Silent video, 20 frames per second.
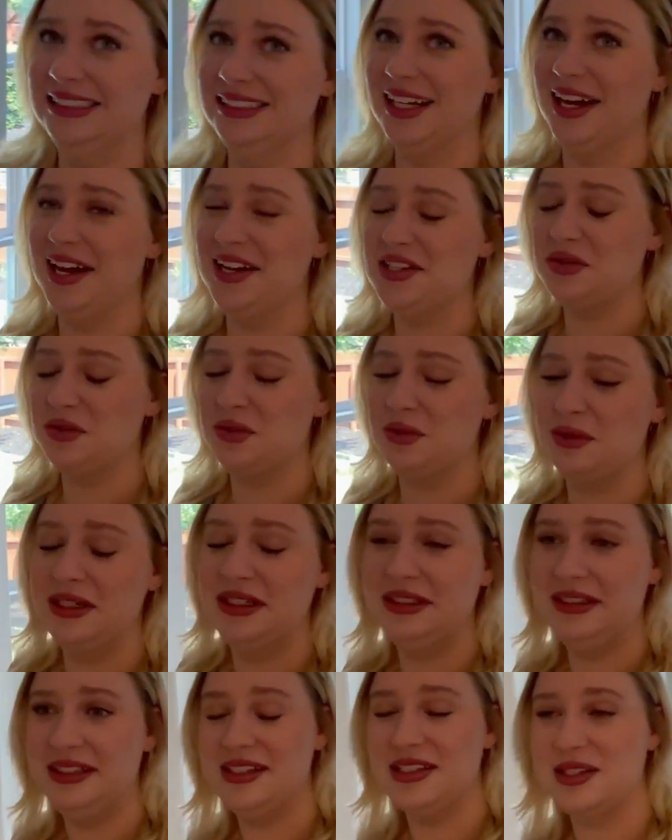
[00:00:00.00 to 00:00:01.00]
that's
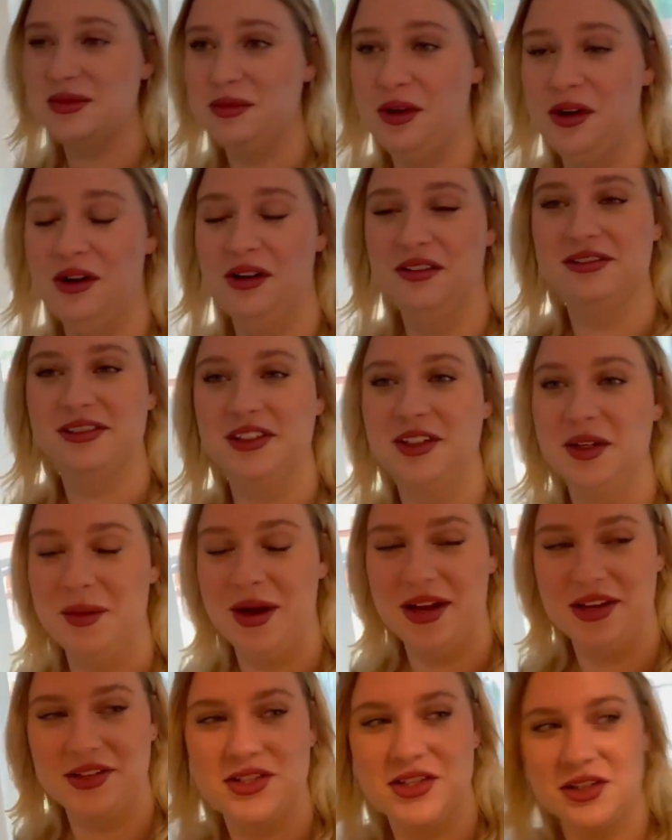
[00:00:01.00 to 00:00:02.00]
really small for a
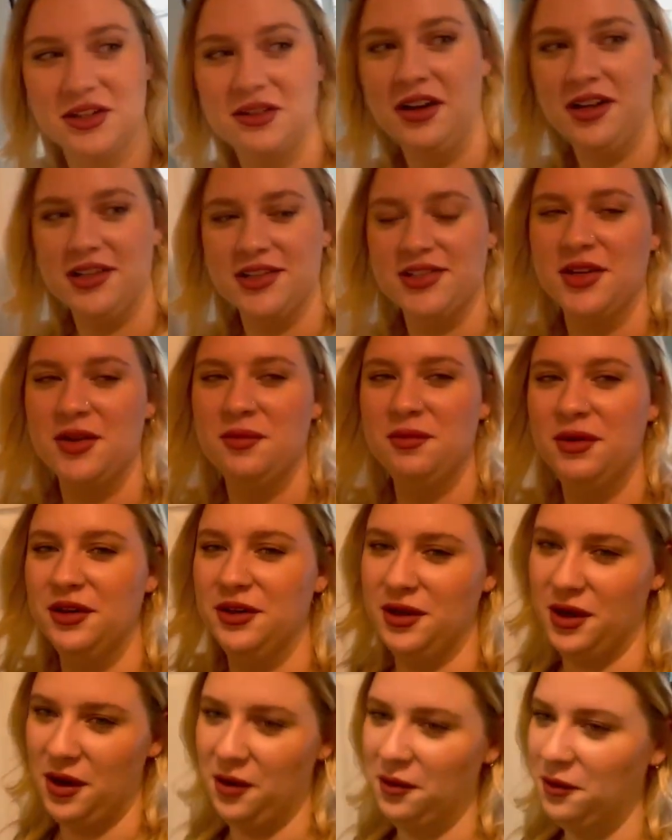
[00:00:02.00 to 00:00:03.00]
master closet, but
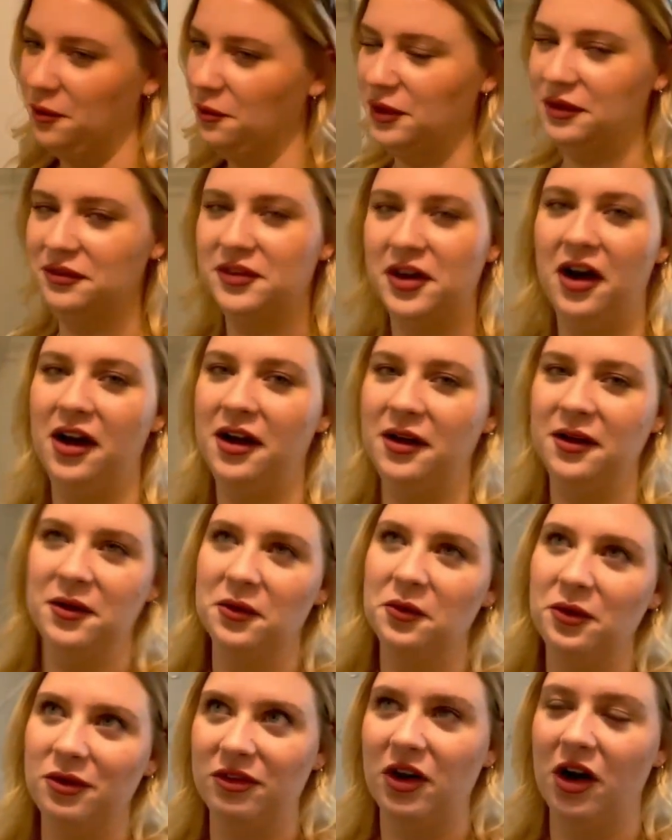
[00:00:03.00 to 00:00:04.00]
no, we've got,
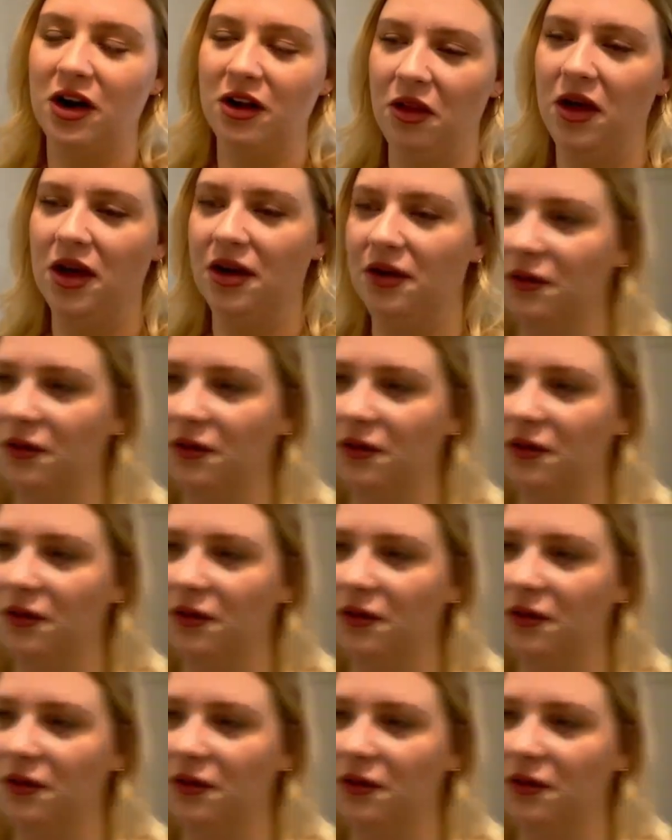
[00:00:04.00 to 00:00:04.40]
we've got a lot